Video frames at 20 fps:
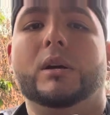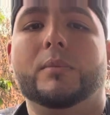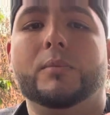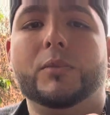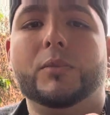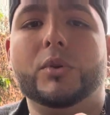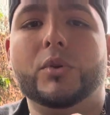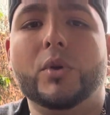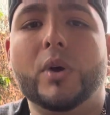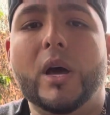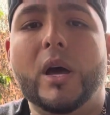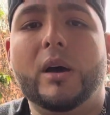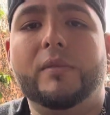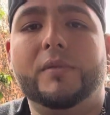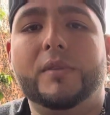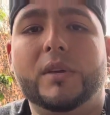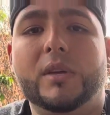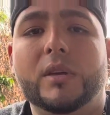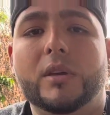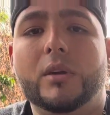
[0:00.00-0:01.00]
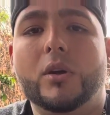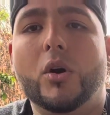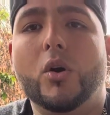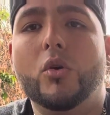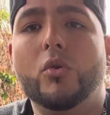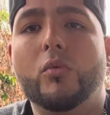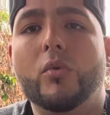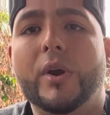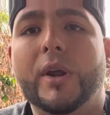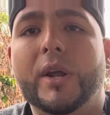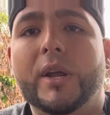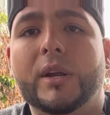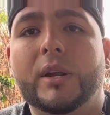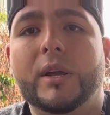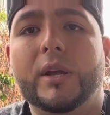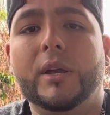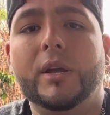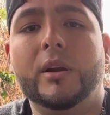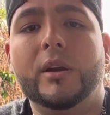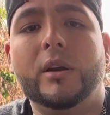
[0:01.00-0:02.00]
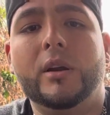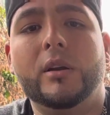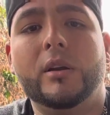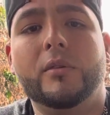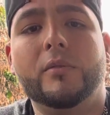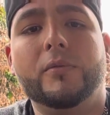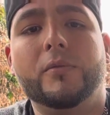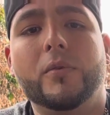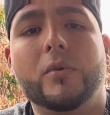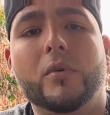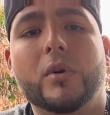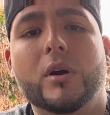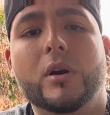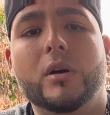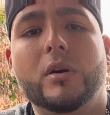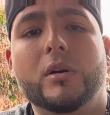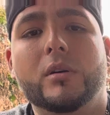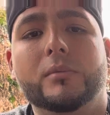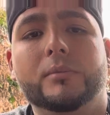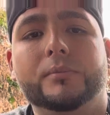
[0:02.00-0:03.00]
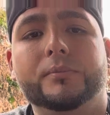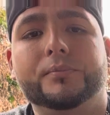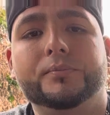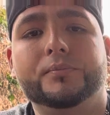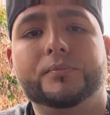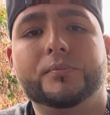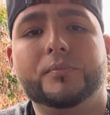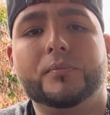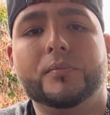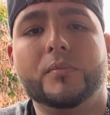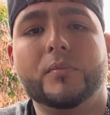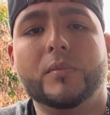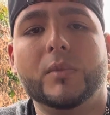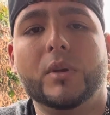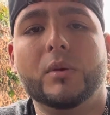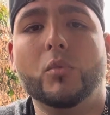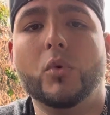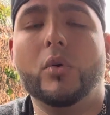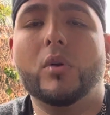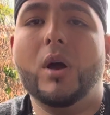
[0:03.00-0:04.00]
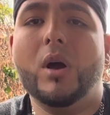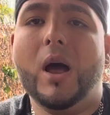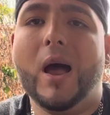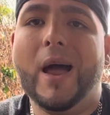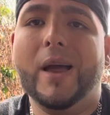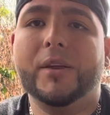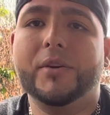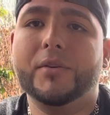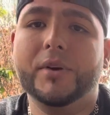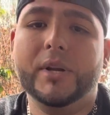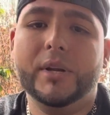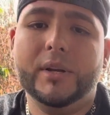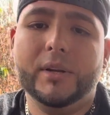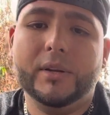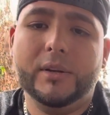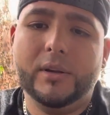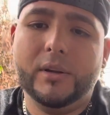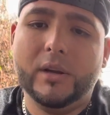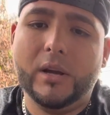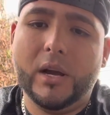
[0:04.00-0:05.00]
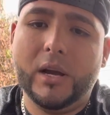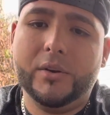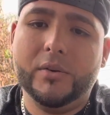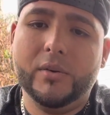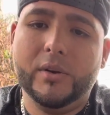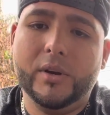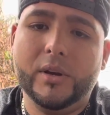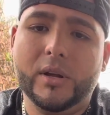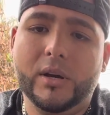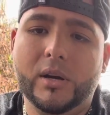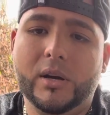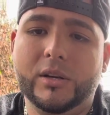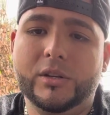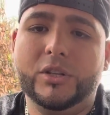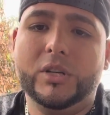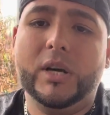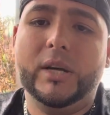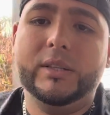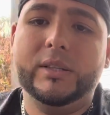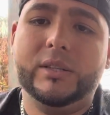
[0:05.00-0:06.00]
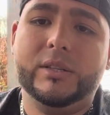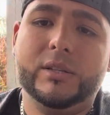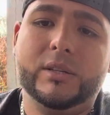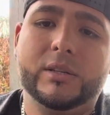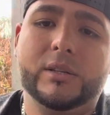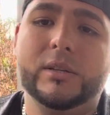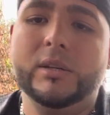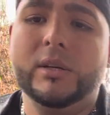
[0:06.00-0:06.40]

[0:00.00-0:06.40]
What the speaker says: You have the O-ring here for more accurate shots.